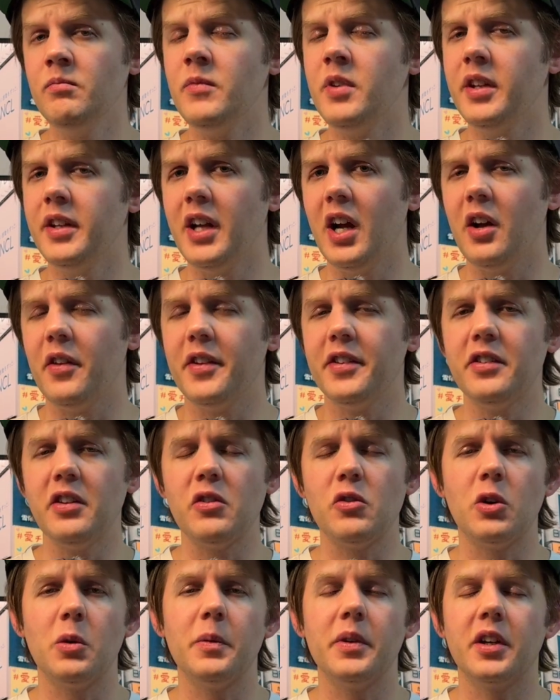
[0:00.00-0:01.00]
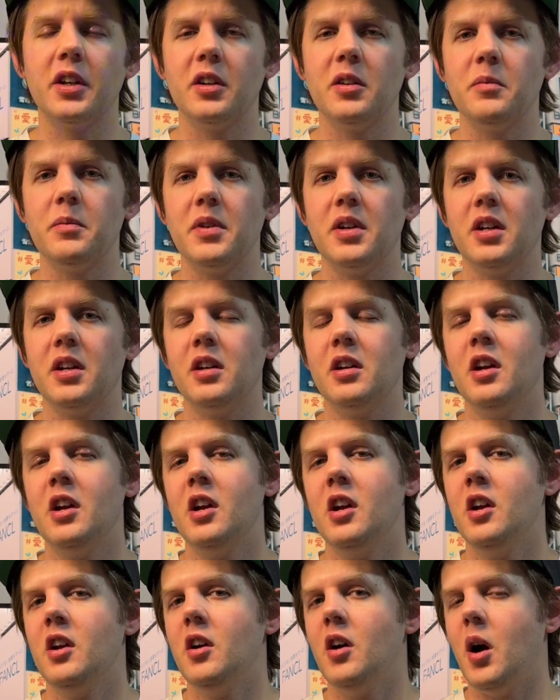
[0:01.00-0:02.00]
Now this is normally going to be
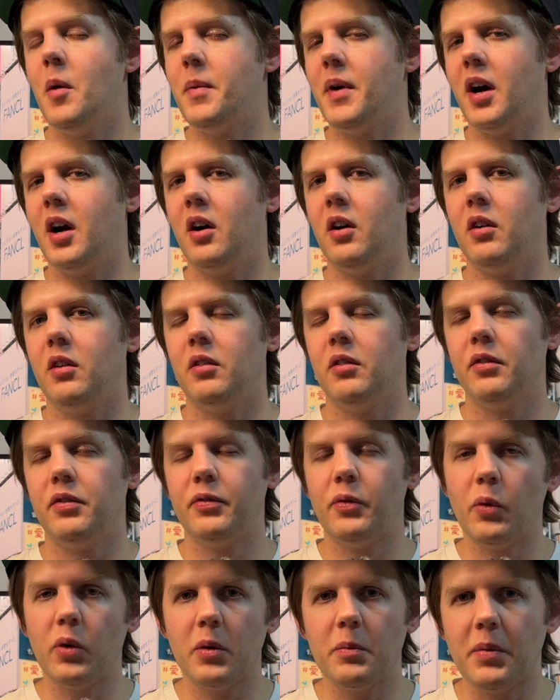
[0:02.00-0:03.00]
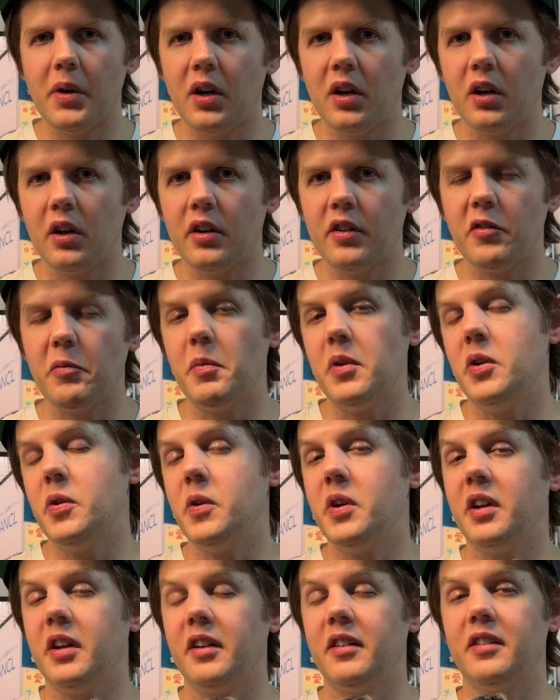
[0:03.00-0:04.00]
about 4 bars, but you
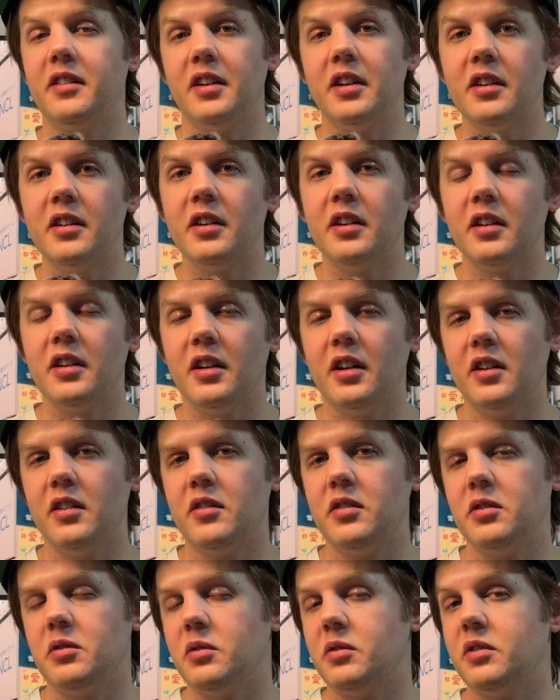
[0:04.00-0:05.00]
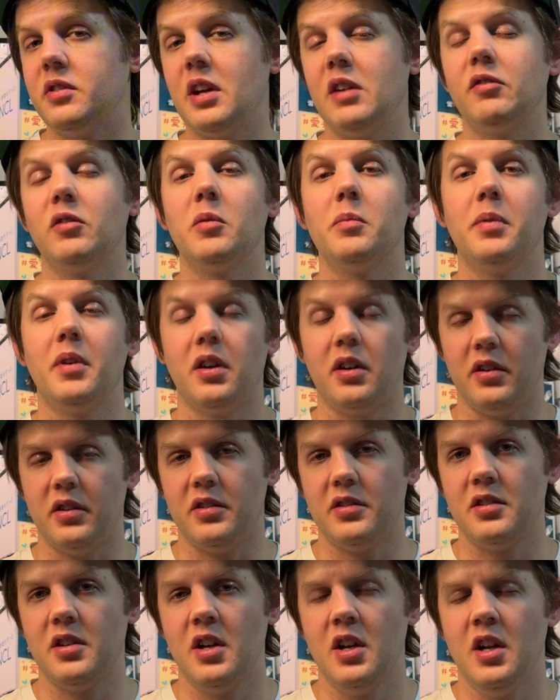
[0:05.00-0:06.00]
can extend it into several
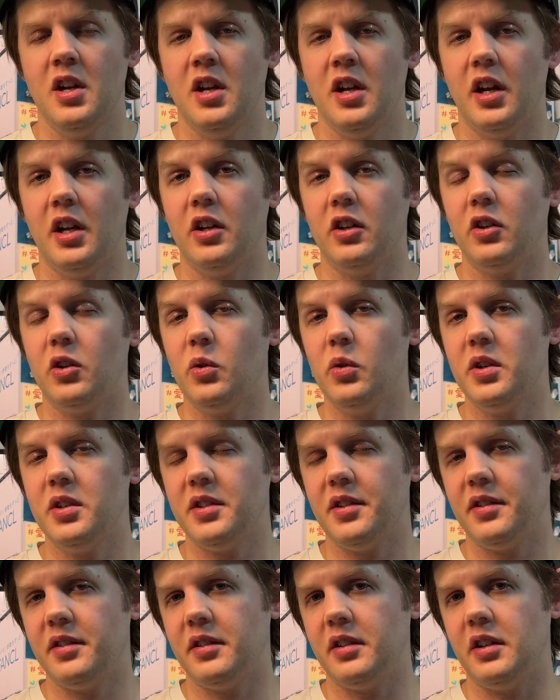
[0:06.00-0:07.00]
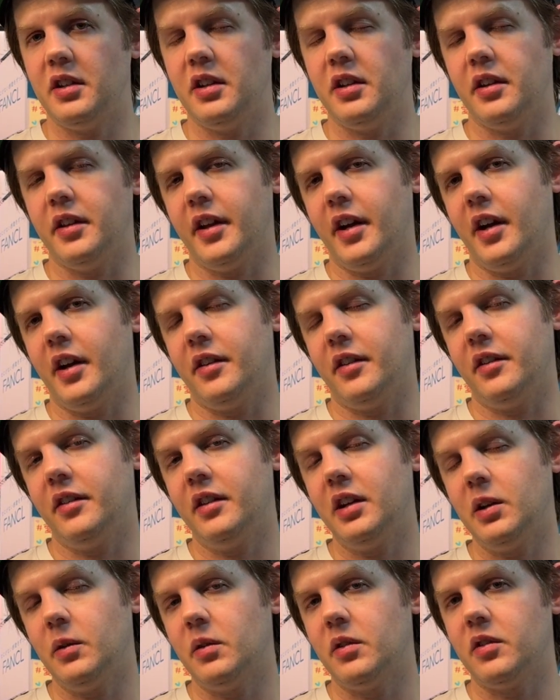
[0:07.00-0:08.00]
bars, and you're going to see that the
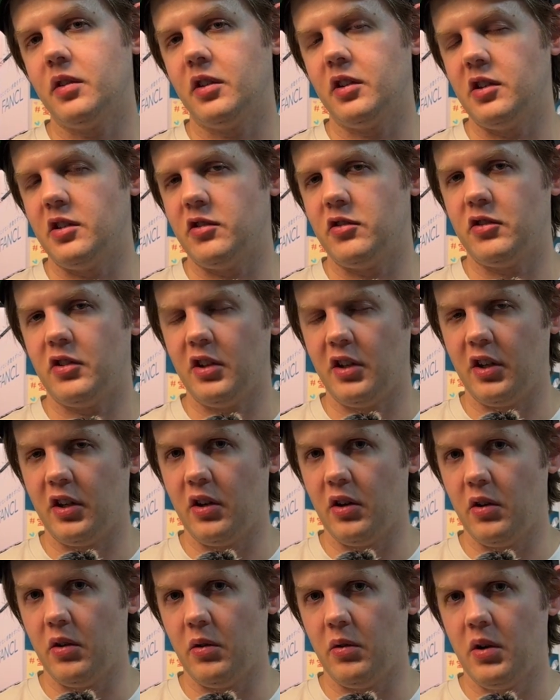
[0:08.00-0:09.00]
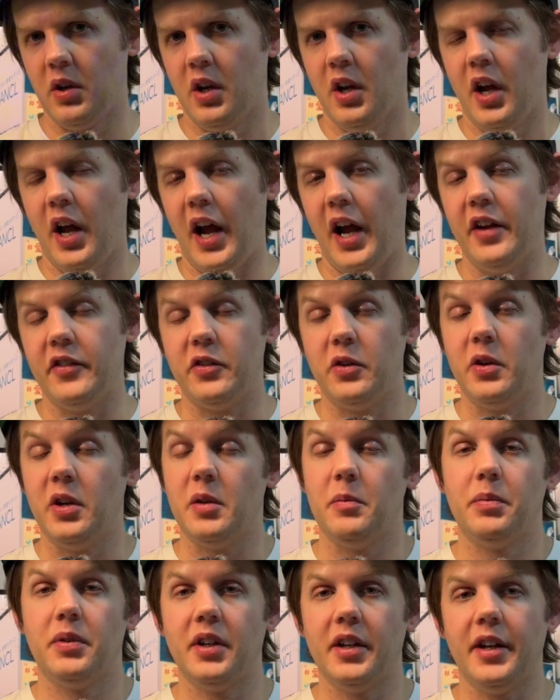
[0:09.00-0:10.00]
sequencer is going to go as you
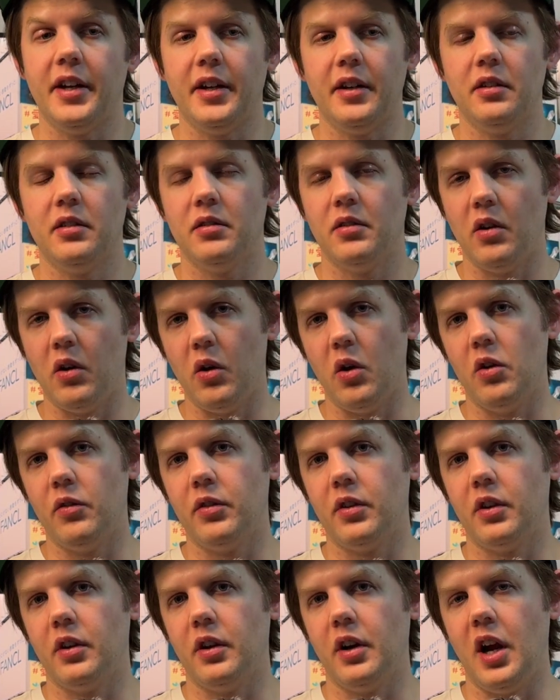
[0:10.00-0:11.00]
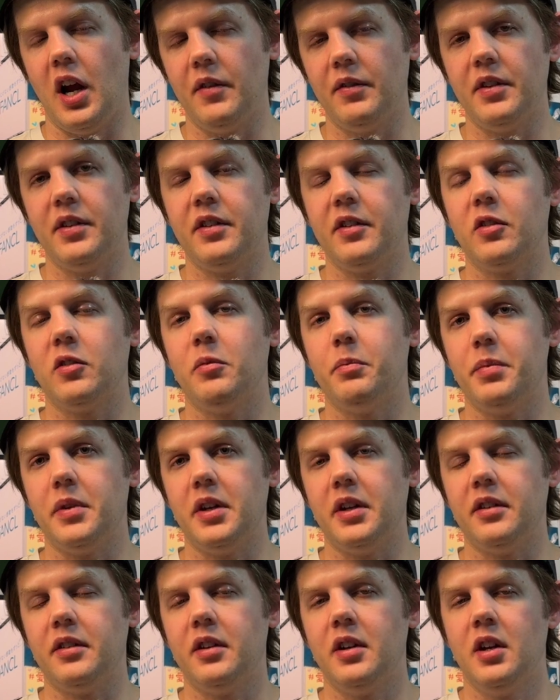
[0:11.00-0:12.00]
hit play over every single
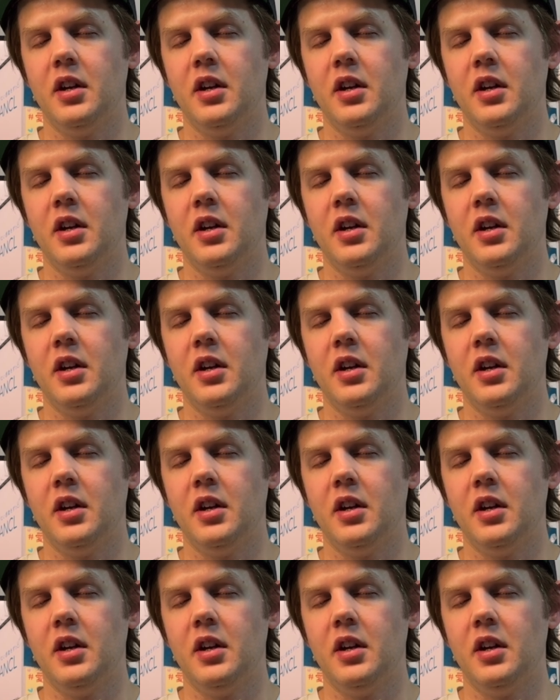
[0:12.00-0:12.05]
beat